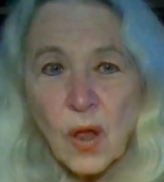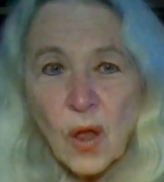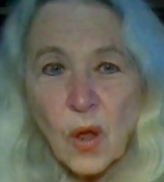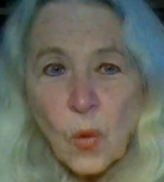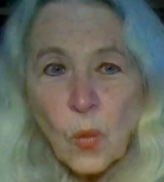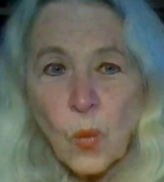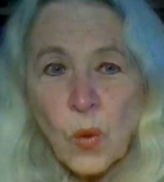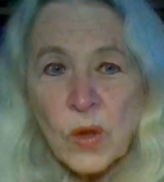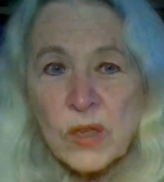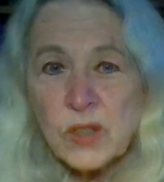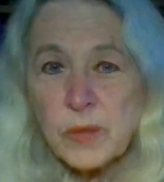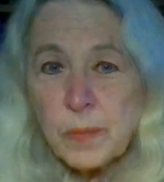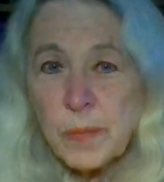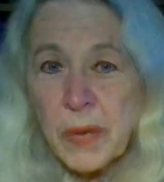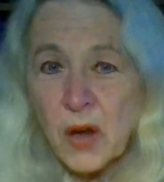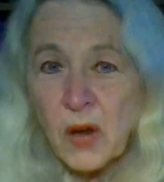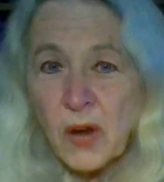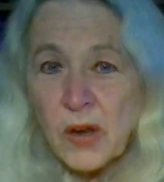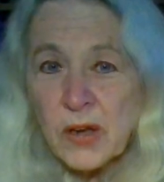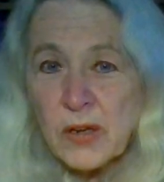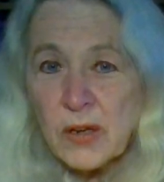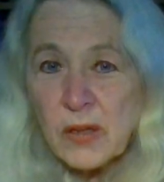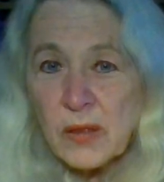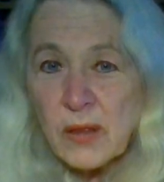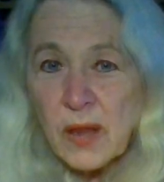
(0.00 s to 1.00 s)
was
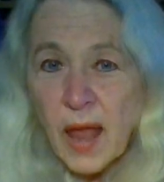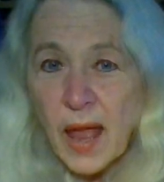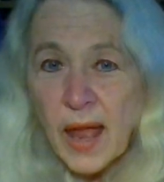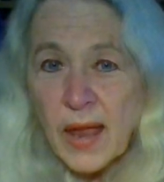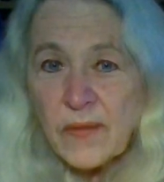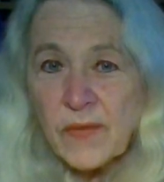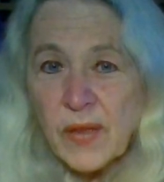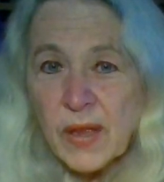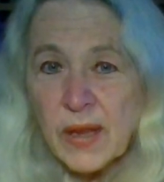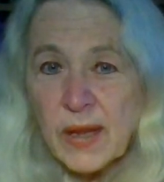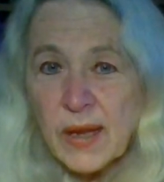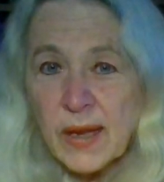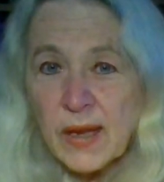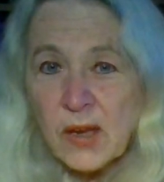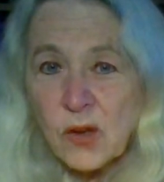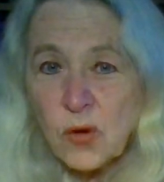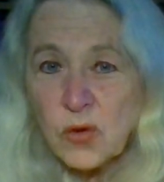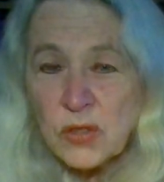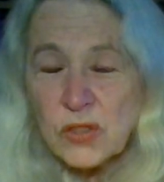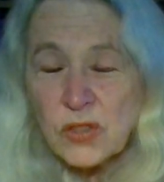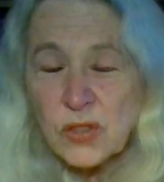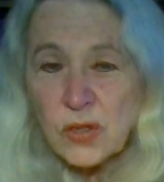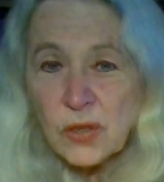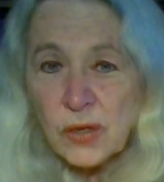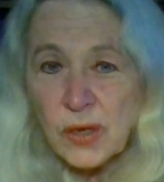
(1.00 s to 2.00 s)
buried alive in a
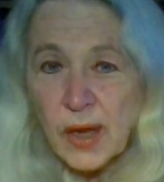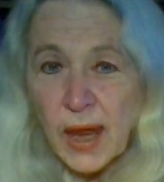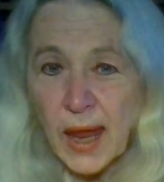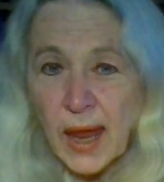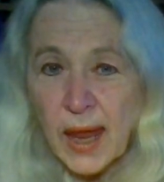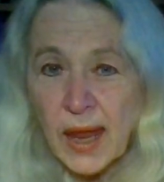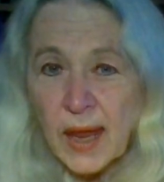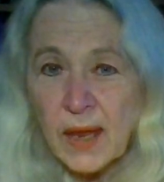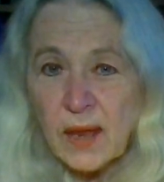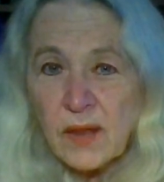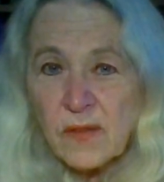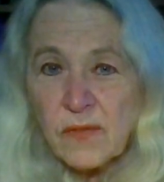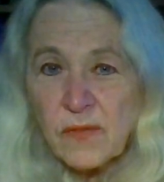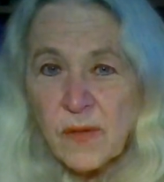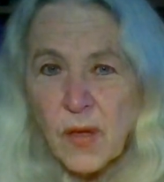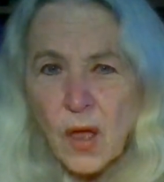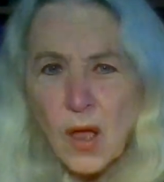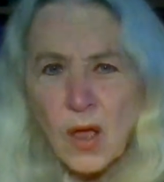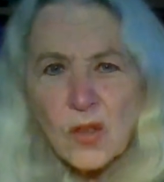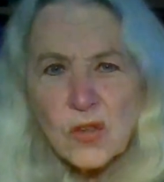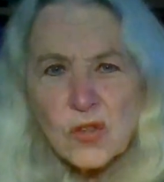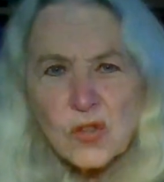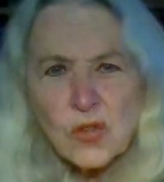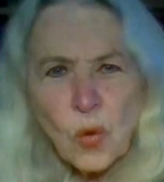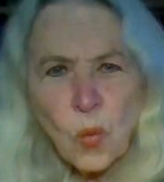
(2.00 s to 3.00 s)
crystal cave.
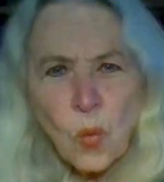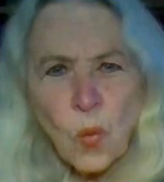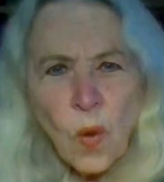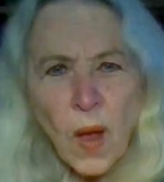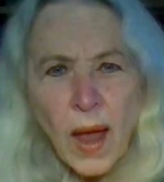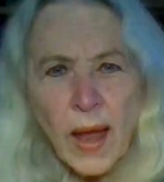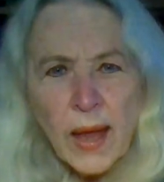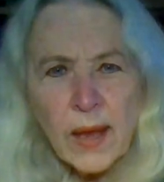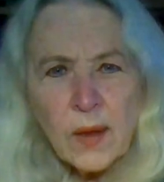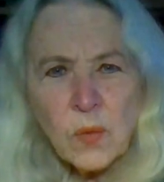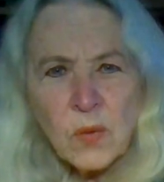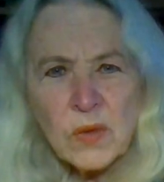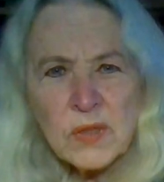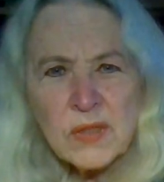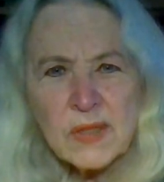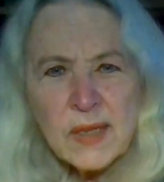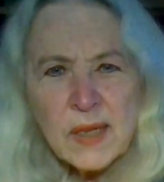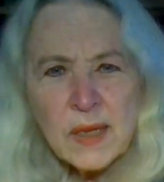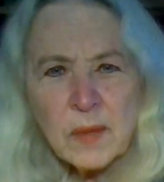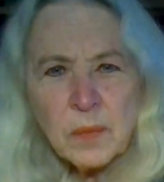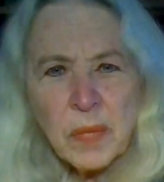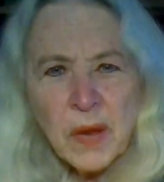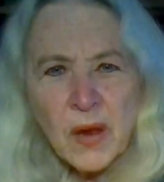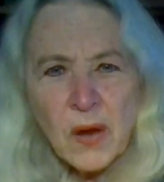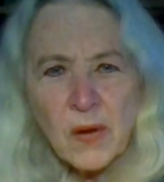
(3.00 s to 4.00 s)
So why was
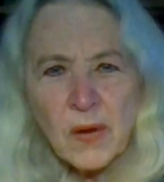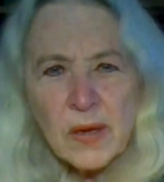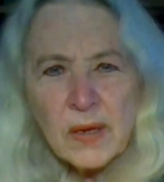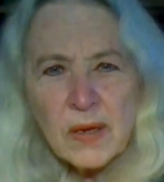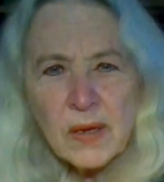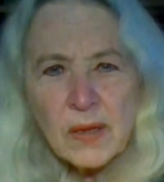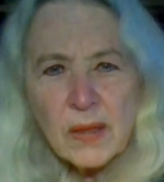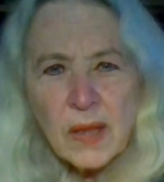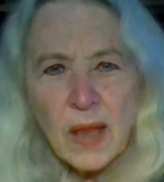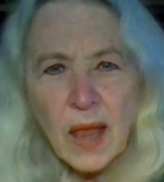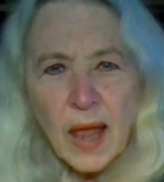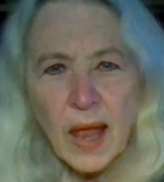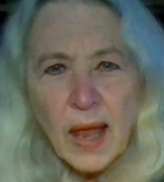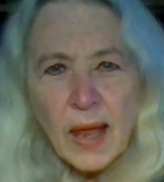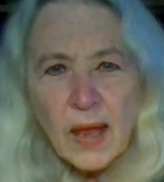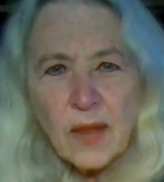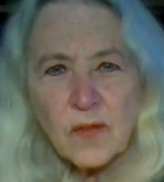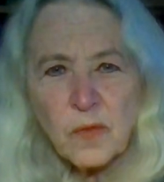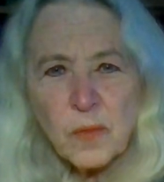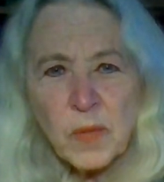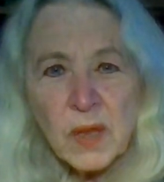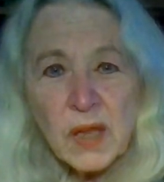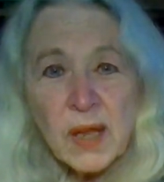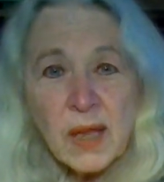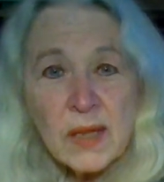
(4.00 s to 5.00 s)
he buried
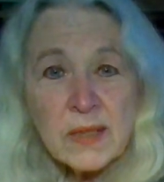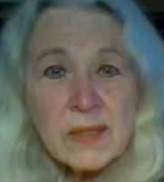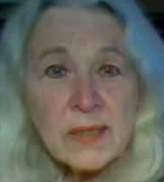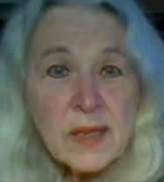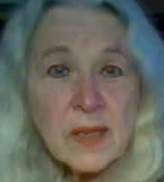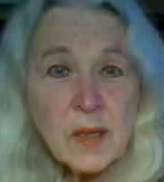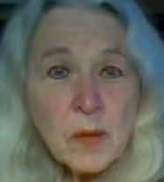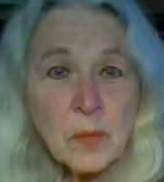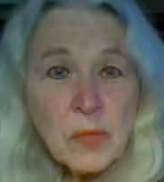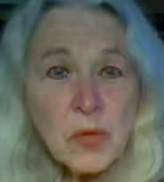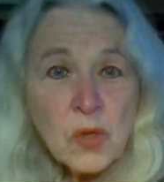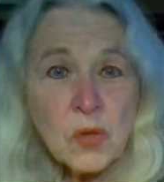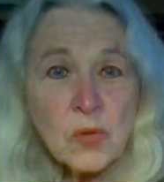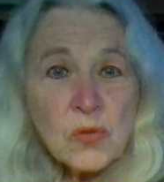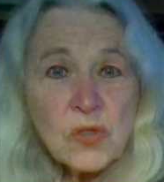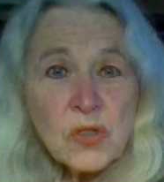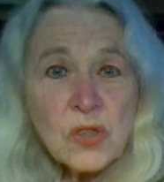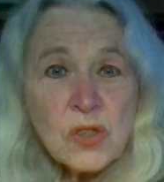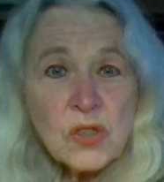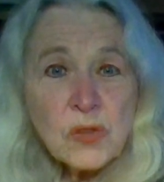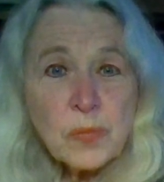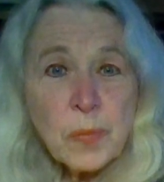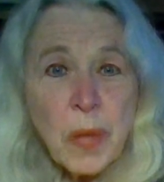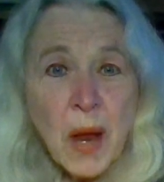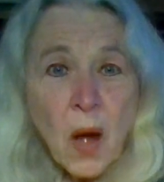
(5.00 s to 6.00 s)
alive? Because he abused
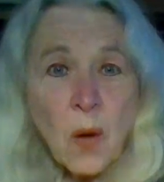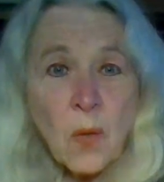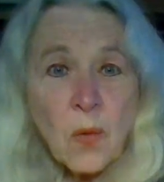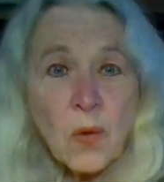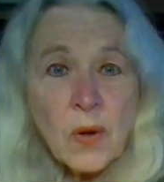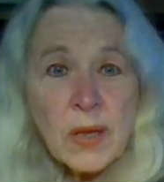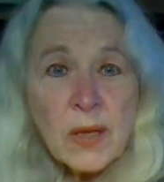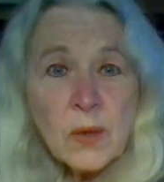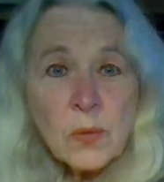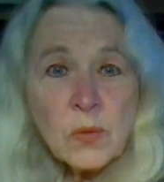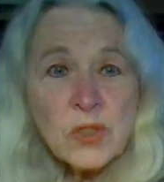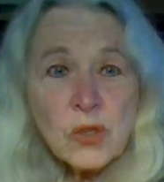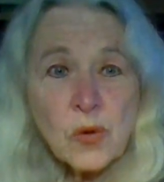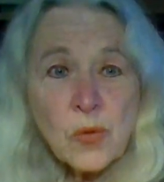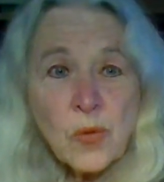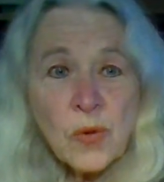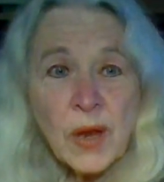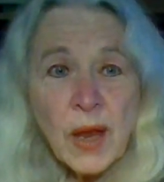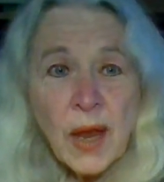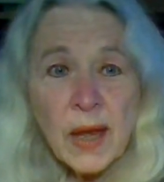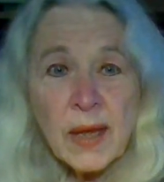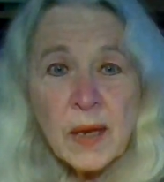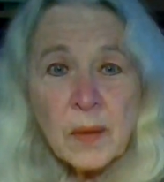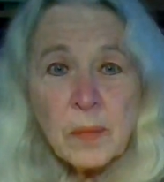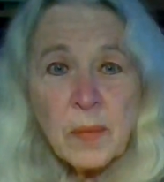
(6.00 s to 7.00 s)
his power. He was
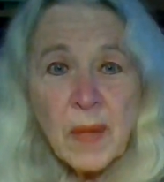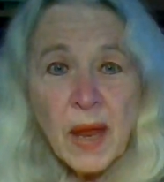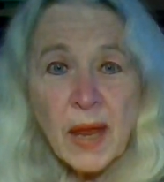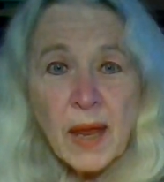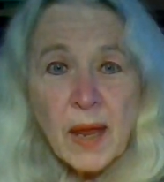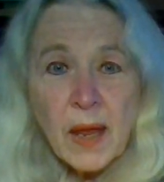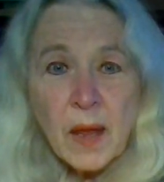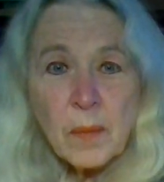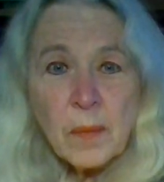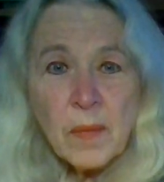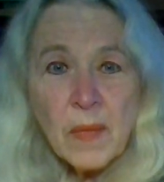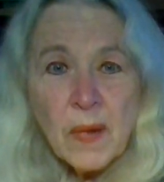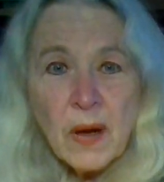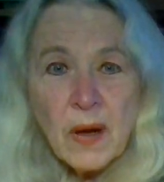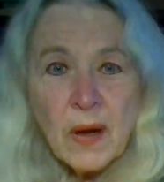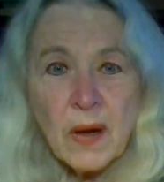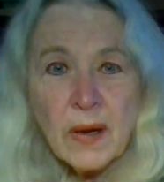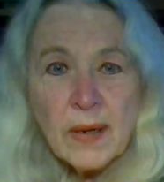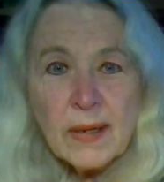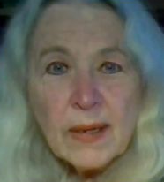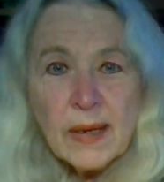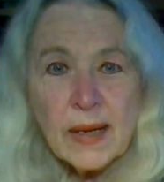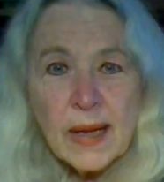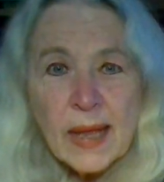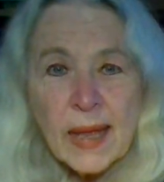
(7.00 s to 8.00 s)
creating mayhem.
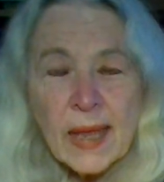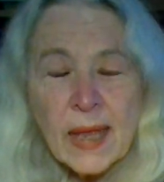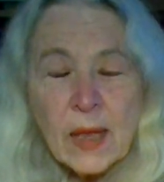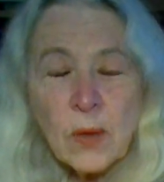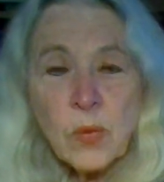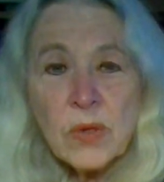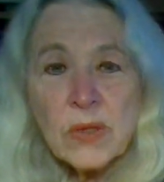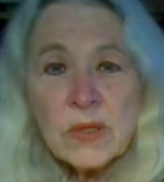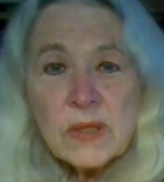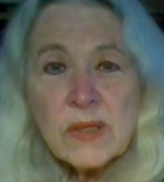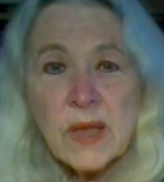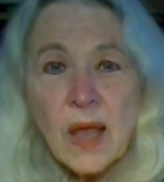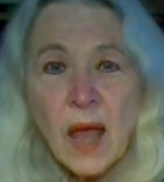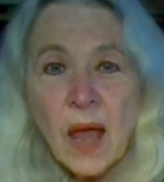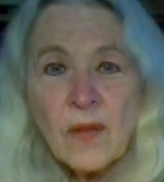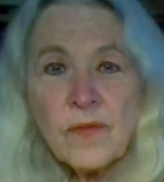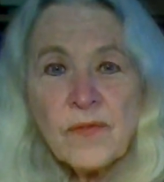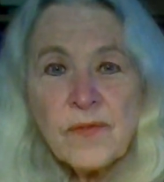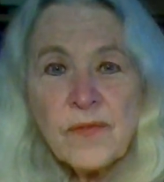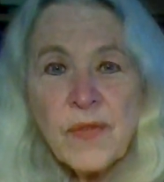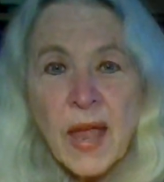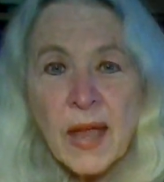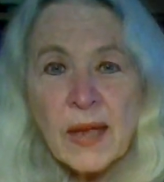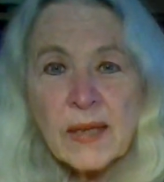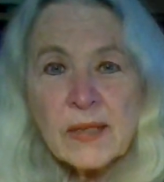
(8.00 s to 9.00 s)
He was
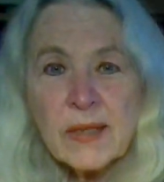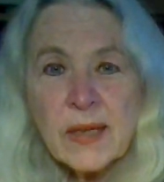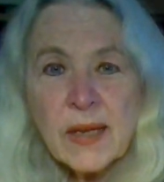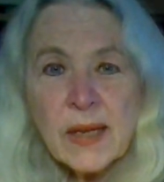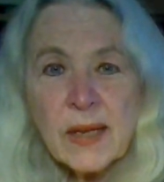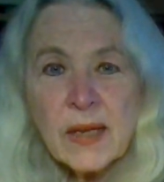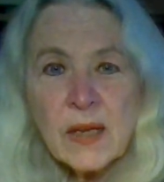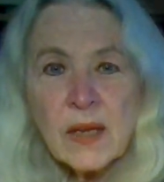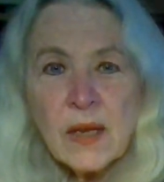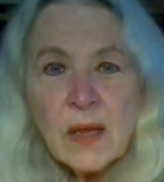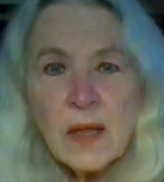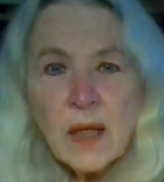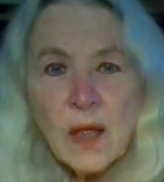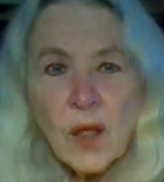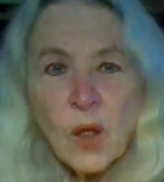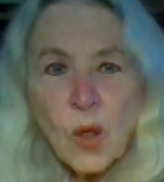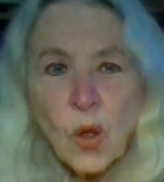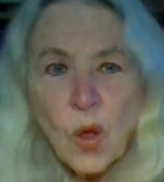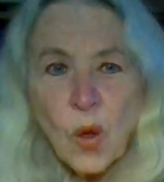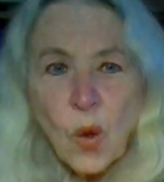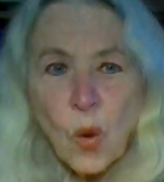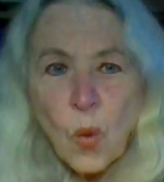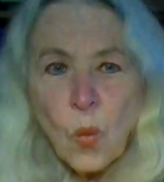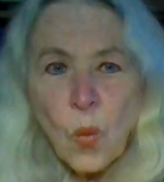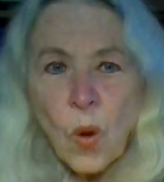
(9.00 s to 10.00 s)
affecting
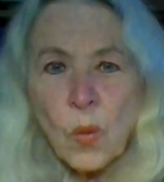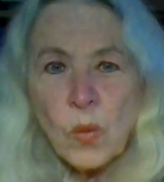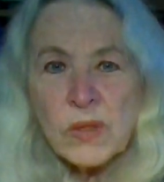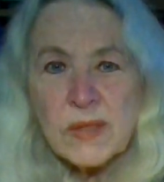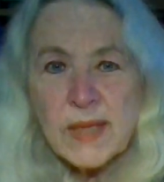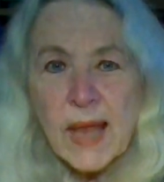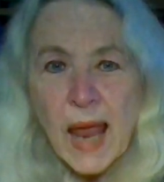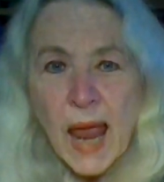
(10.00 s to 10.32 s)
what was